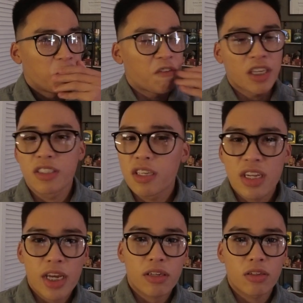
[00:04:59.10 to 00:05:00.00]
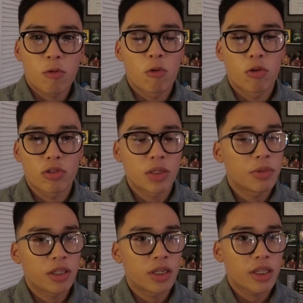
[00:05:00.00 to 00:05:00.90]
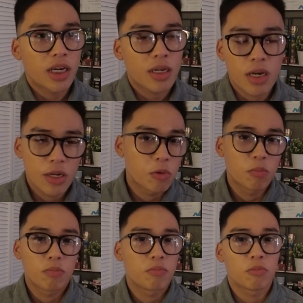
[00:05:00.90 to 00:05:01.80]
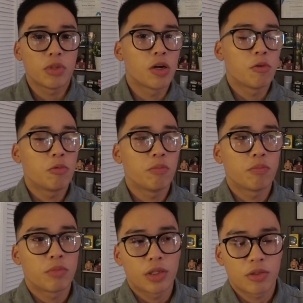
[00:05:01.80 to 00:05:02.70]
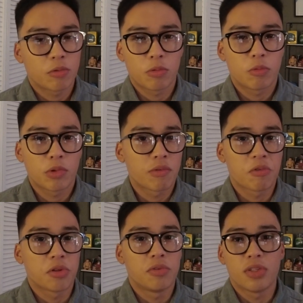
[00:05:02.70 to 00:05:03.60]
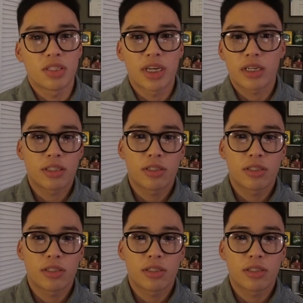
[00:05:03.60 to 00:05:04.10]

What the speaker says: phase detect or something like that. I don't know. Whatever detect,